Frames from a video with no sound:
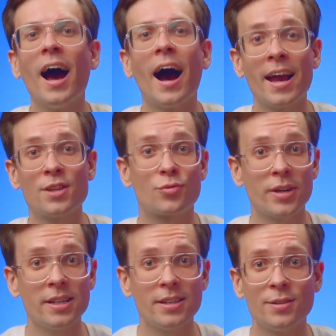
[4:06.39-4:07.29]
I
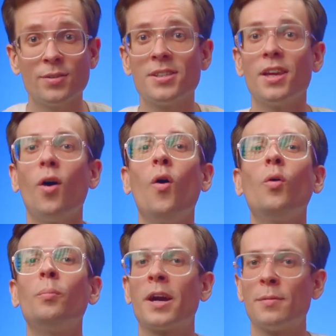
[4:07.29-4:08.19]
trade, you see
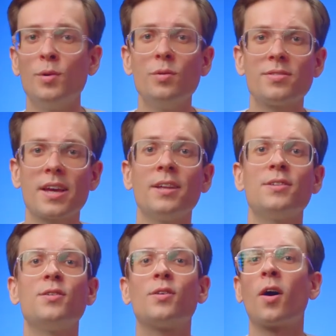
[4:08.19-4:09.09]
all my moves
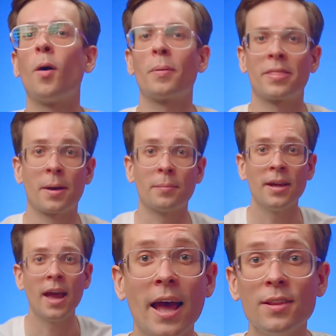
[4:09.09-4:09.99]
and you copy them.
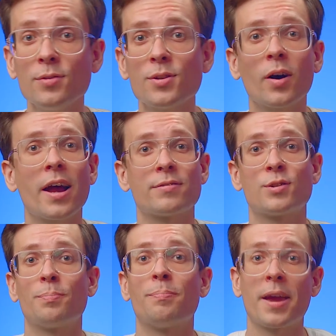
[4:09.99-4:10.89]
And you don't have
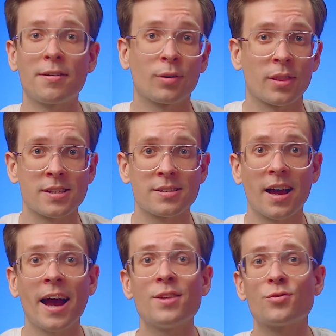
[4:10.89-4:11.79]
to pay for this.
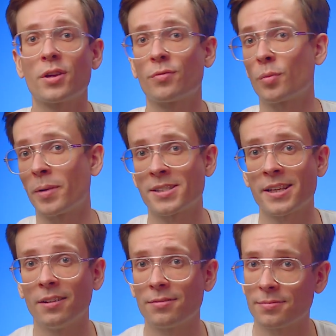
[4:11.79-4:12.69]
I trade for
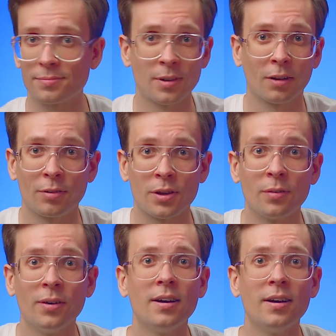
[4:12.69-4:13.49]
myself, not for you.